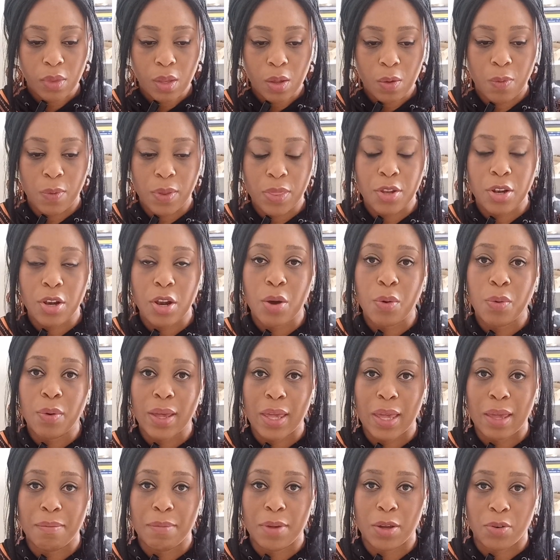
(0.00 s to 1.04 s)
with lower
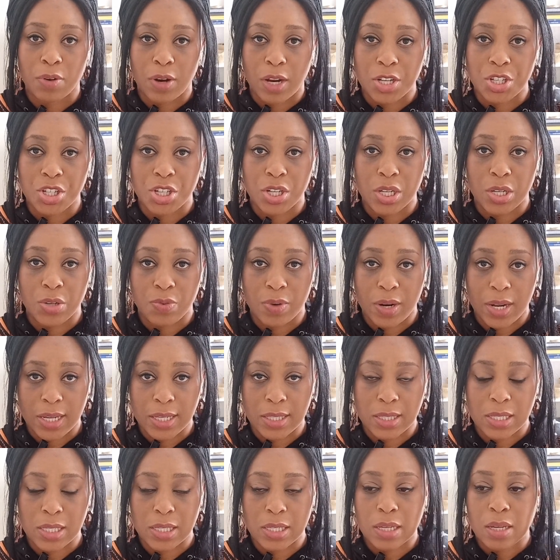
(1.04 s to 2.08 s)
immigration
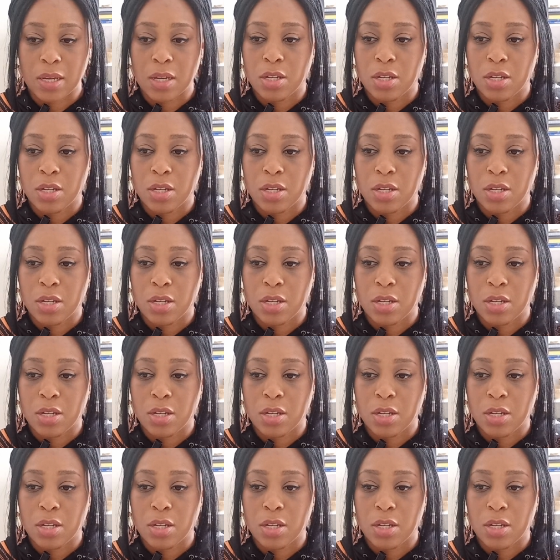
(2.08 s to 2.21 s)
rates